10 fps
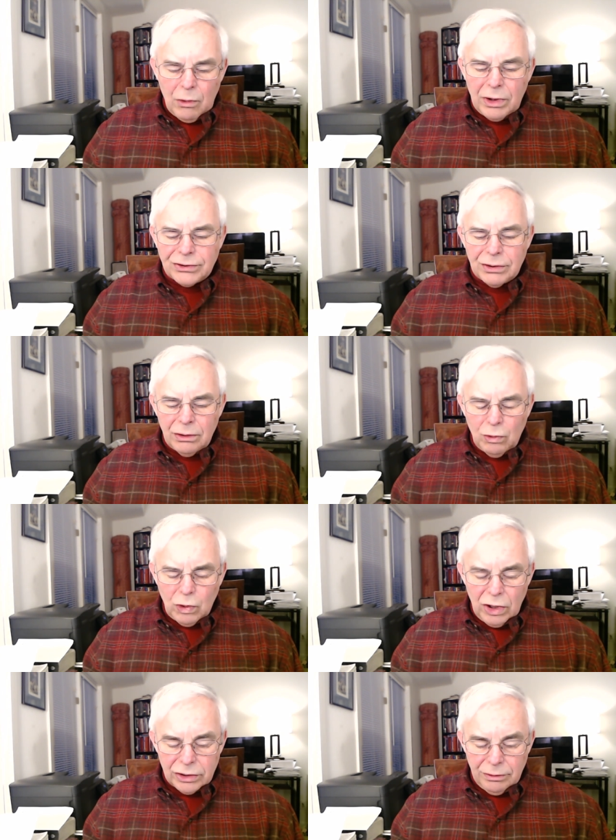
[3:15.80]
I want to
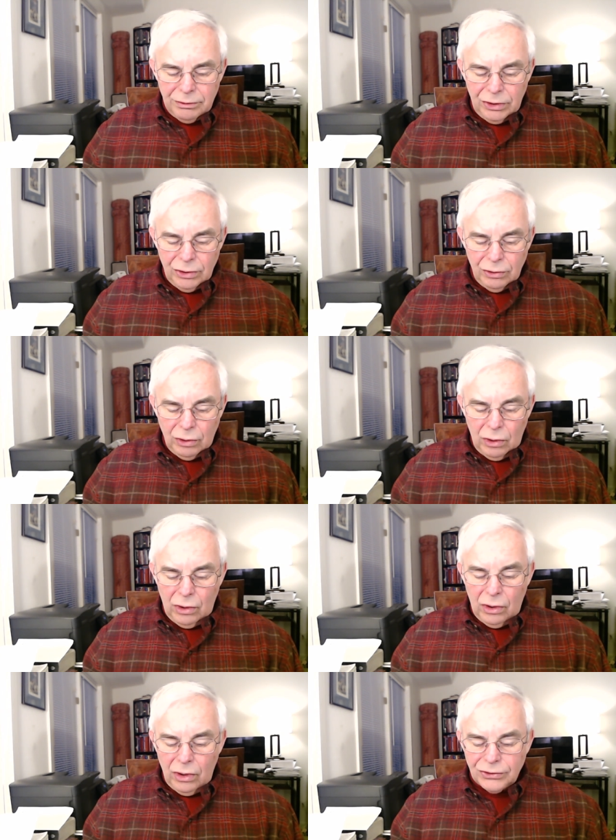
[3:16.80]
welcome you
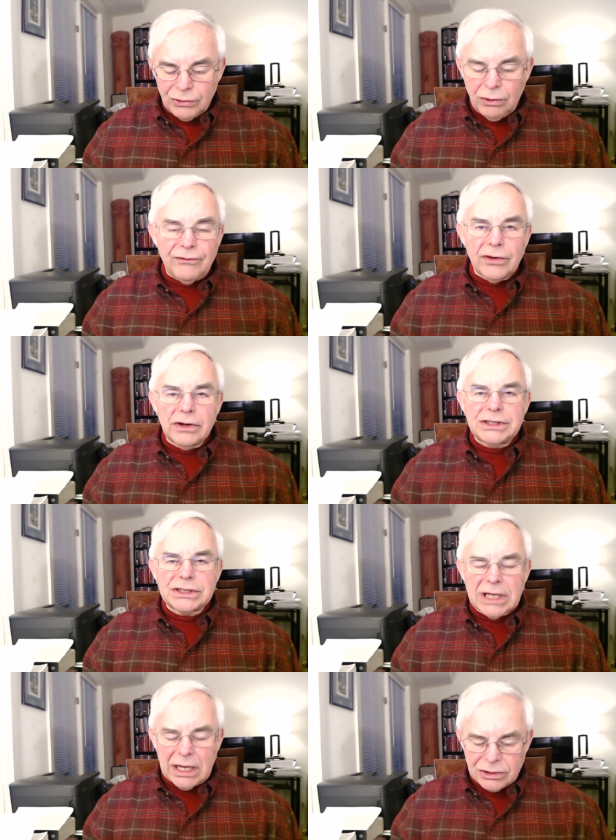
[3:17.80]
all to a very
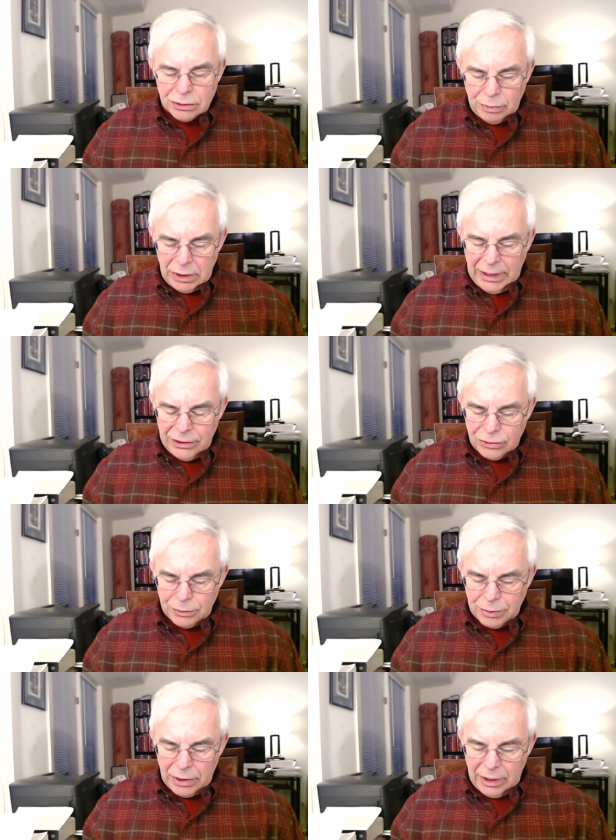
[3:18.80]
sizable
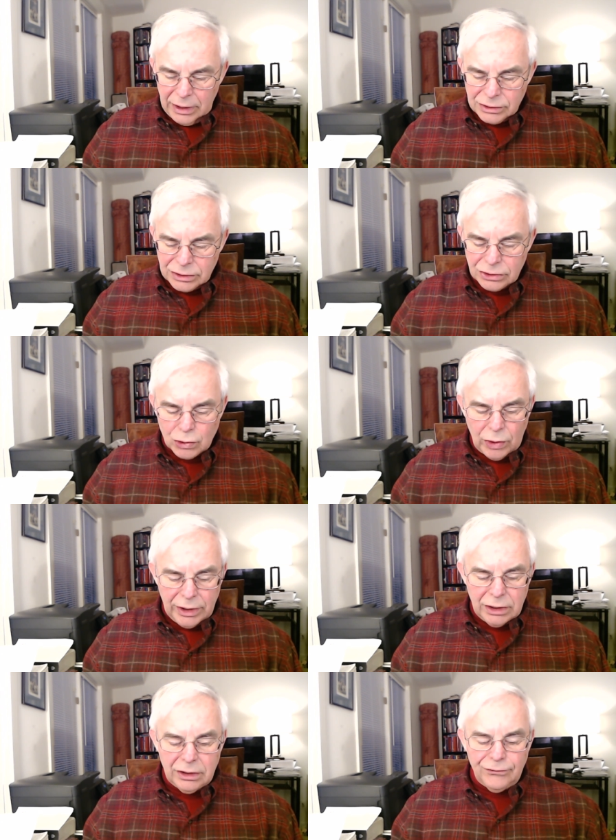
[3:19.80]
enterprise. It's
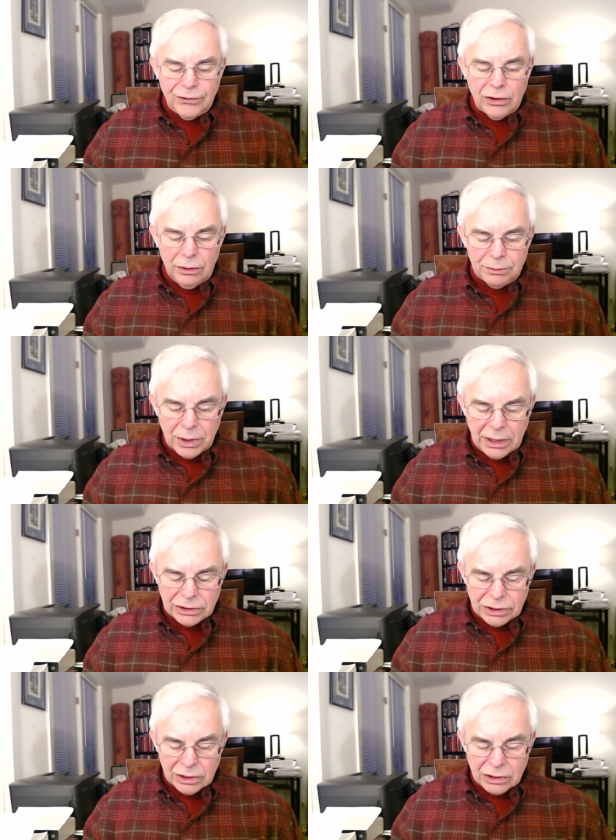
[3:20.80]
quite a difficult
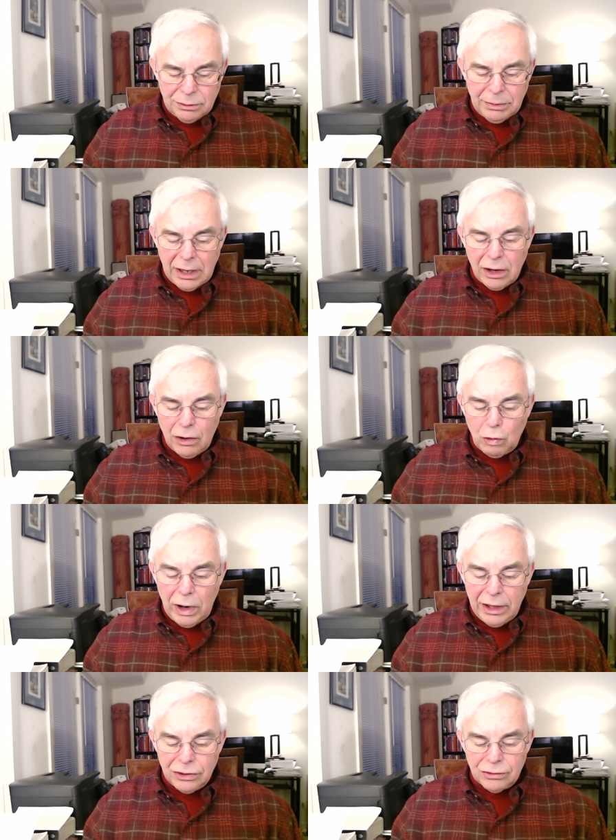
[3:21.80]
project to make our
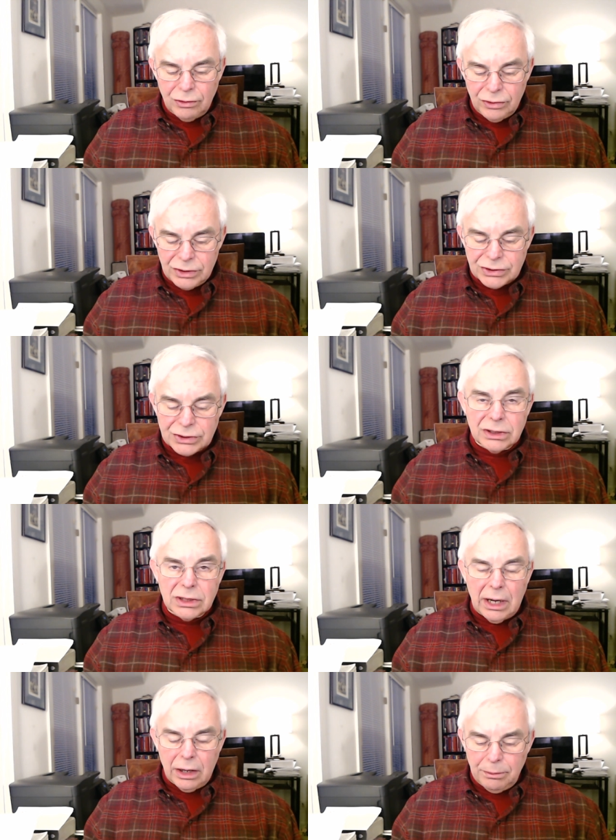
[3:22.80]
way through this
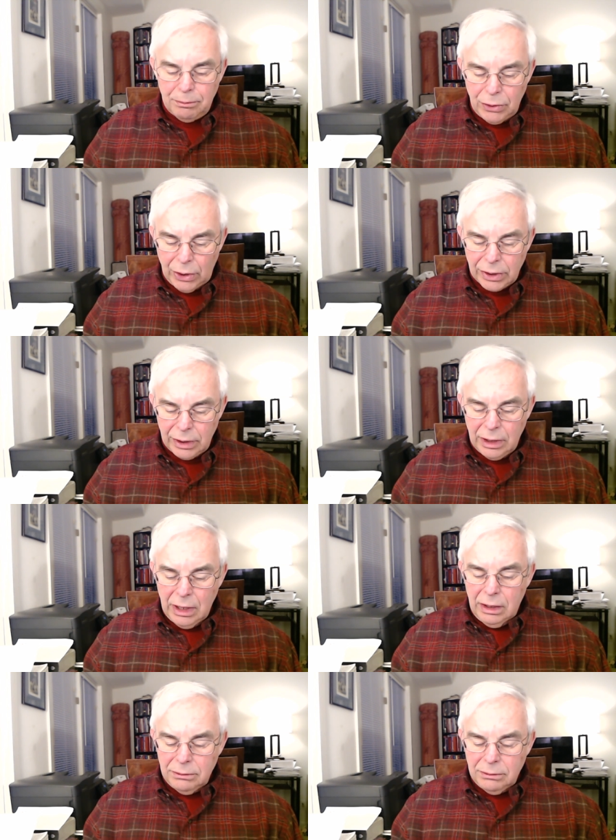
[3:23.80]
entire book.